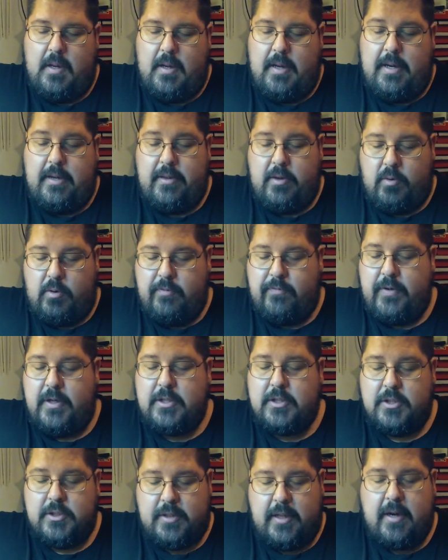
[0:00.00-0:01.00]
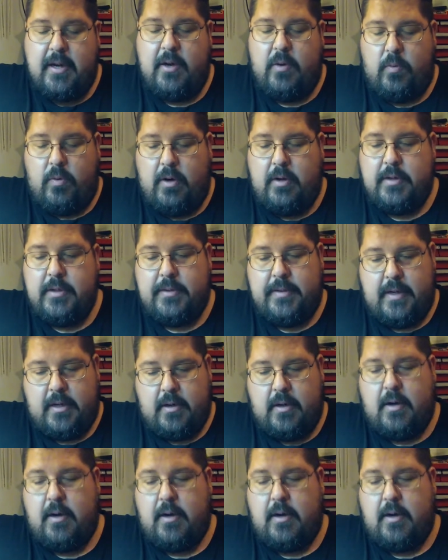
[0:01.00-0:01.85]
and there were features that I wanted that are